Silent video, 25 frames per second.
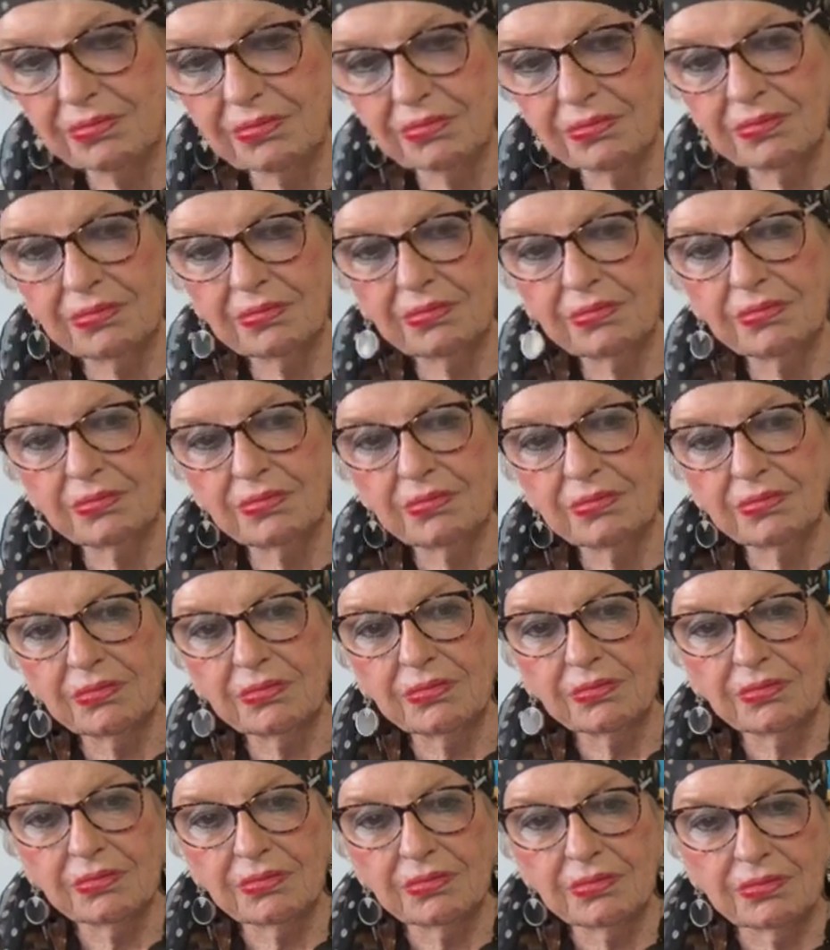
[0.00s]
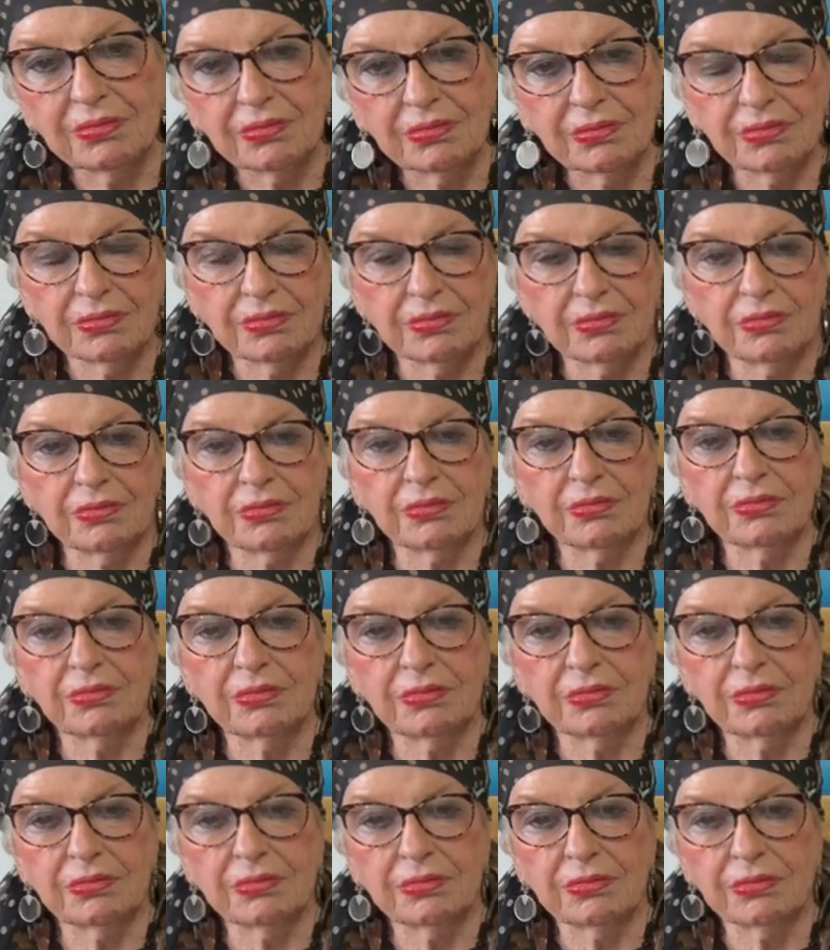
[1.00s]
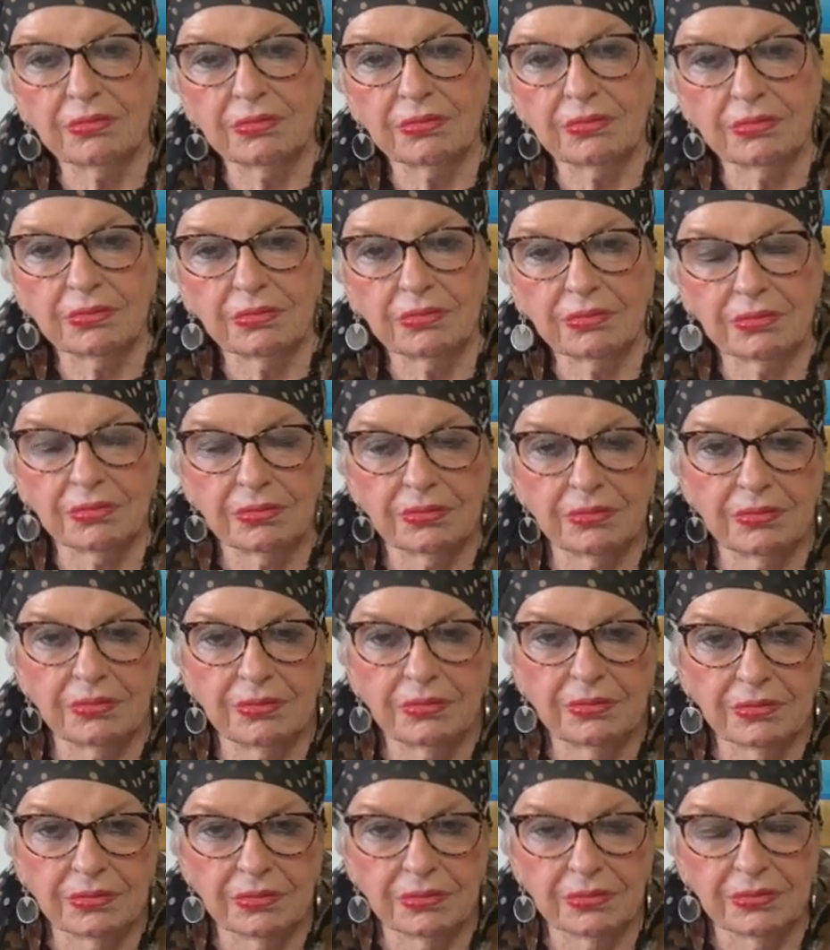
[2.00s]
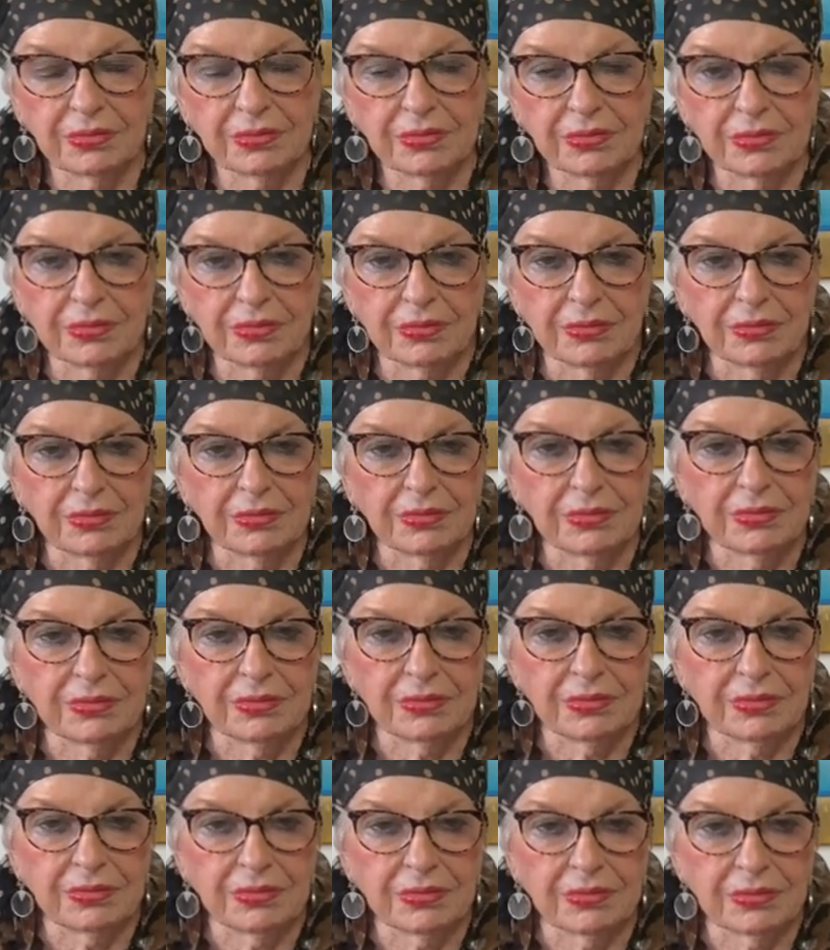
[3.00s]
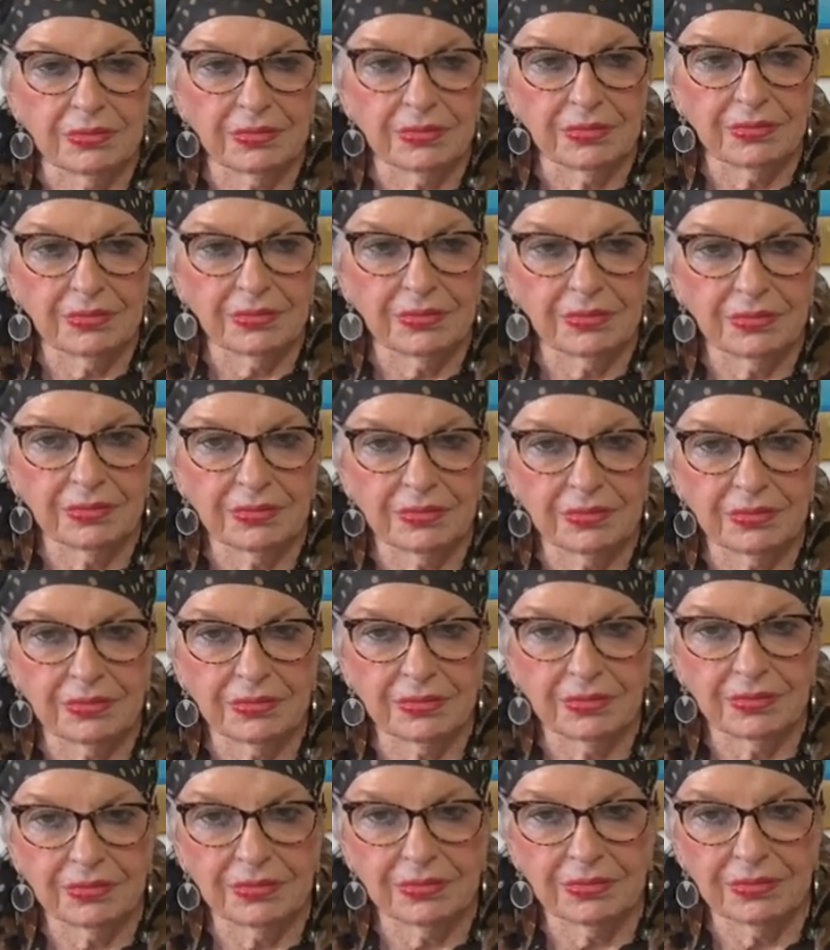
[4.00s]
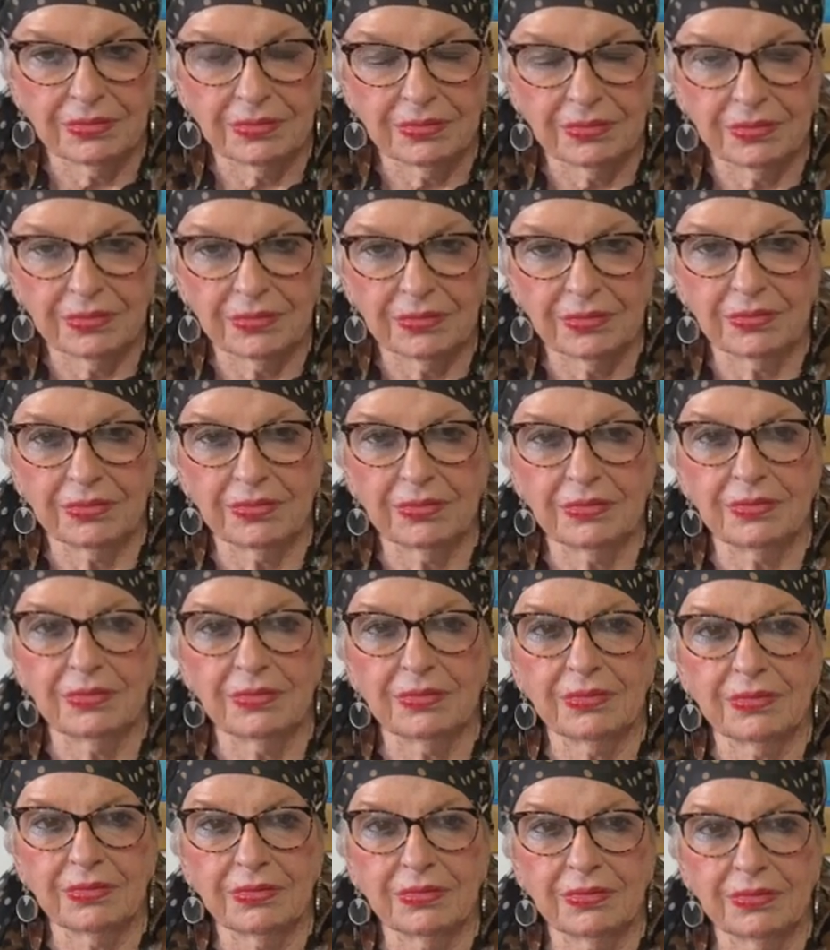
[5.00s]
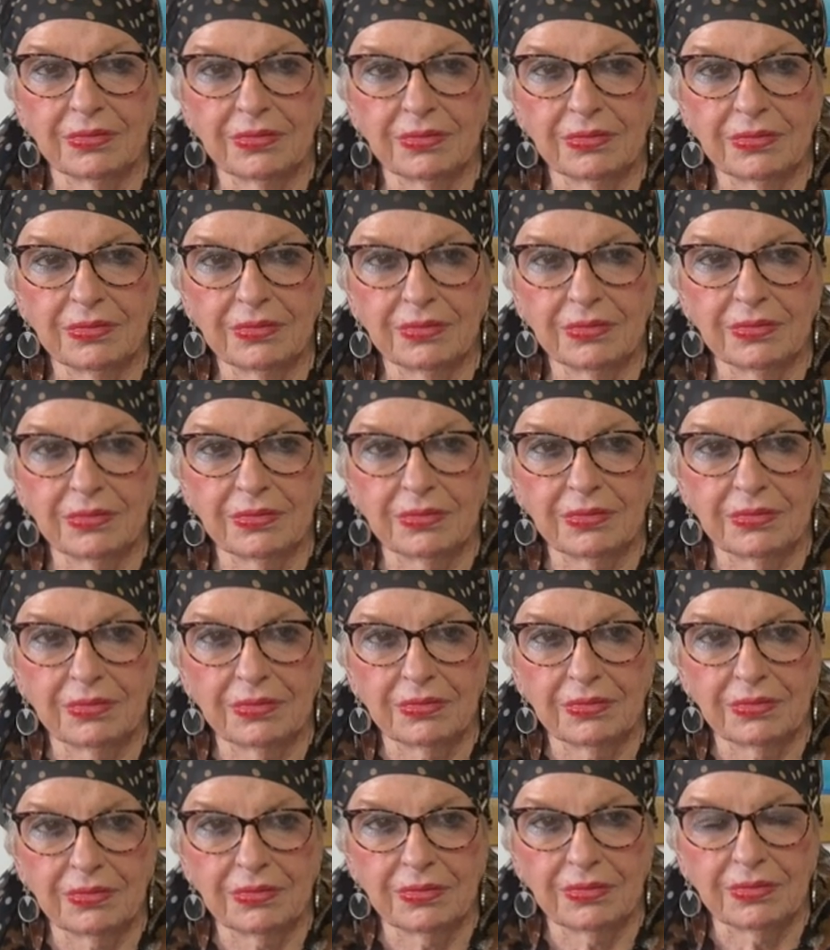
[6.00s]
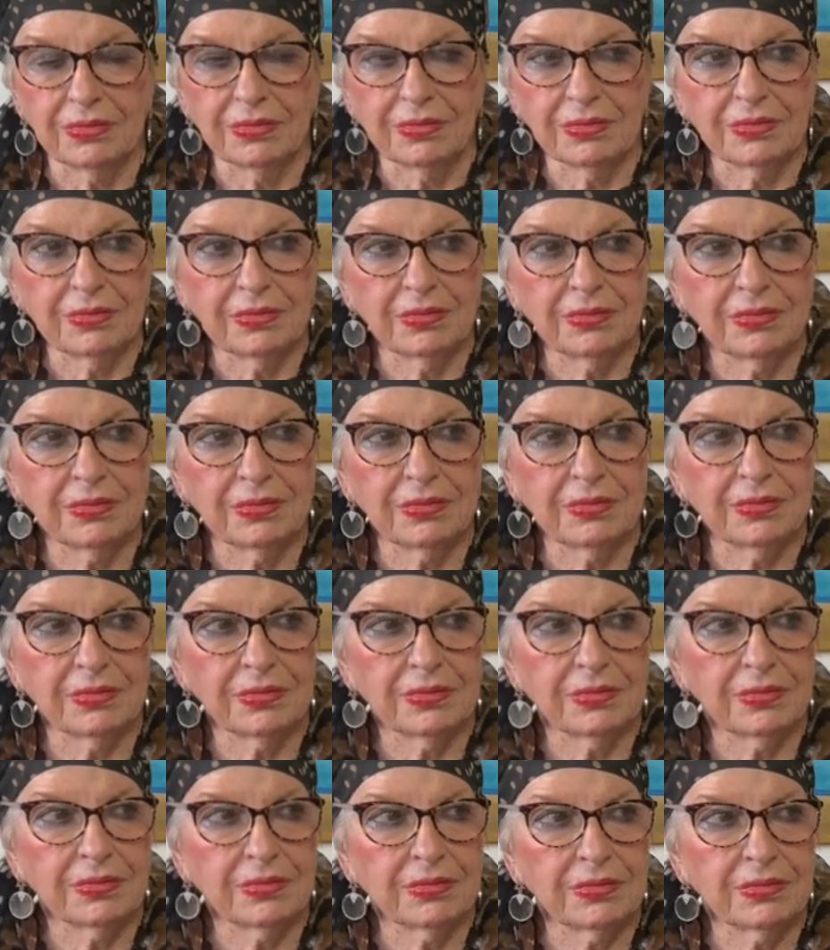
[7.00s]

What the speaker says: No words are spoken by the person on screen.